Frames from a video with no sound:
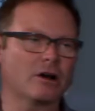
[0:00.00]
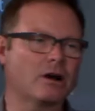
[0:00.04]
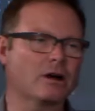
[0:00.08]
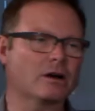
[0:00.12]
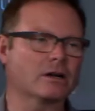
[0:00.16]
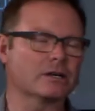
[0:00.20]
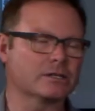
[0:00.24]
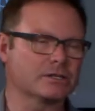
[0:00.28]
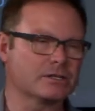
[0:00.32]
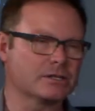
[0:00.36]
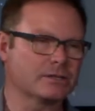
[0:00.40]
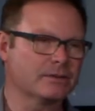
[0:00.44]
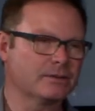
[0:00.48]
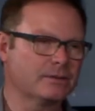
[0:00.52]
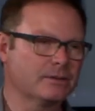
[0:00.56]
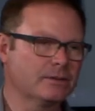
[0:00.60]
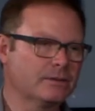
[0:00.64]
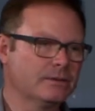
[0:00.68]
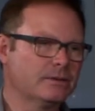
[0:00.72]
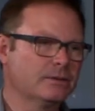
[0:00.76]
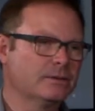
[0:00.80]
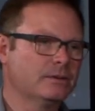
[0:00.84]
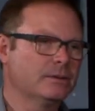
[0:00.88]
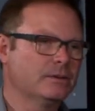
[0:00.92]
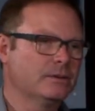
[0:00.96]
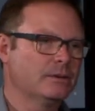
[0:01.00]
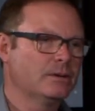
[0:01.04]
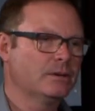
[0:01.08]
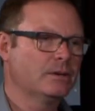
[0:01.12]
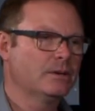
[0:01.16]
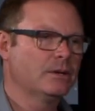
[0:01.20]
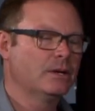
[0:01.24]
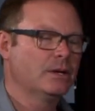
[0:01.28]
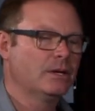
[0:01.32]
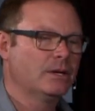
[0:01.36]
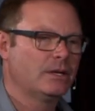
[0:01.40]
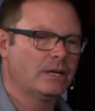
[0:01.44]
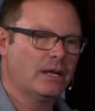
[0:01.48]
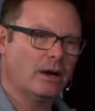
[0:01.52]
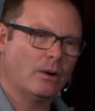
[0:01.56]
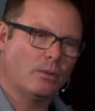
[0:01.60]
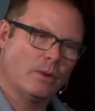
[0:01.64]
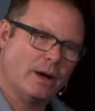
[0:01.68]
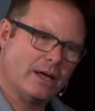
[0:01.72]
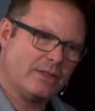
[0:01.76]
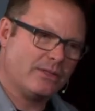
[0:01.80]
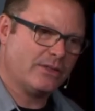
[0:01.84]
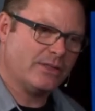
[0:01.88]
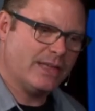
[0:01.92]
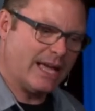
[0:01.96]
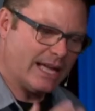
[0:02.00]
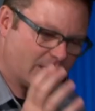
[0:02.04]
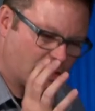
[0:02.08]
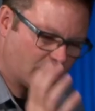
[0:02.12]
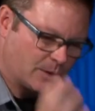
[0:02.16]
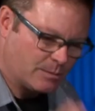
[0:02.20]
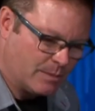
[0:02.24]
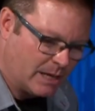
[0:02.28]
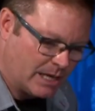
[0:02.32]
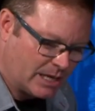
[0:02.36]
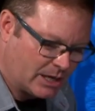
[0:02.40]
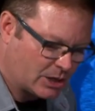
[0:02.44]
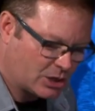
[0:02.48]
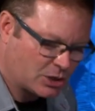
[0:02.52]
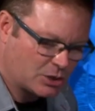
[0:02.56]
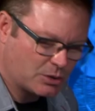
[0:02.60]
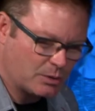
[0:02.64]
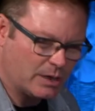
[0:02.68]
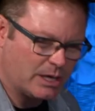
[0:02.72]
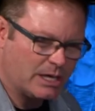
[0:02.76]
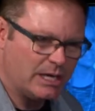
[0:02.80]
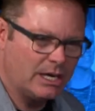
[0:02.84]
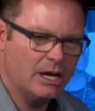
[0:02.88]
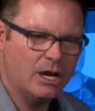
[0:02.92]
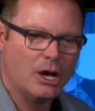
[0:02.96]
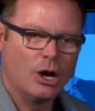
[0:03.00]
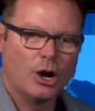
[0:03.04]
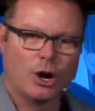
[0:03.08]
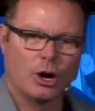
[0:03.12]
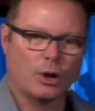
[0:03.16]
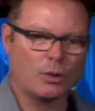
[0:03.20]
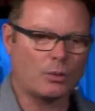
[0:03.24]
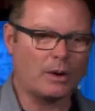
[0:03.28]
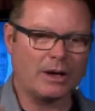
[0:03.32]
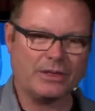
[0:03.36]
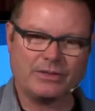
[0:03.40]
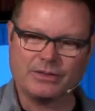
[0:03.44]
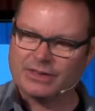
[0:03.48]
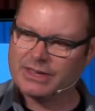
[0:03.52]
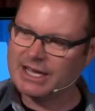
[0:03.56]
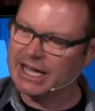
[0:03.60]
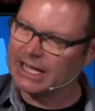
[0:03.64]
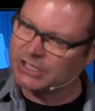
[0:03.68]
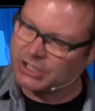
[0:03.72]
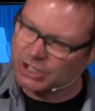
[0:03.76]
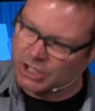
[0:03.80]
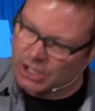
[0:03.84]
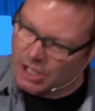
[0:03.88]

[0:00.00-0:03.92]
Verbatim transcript: heart. Now, whether that's ministry or whether that's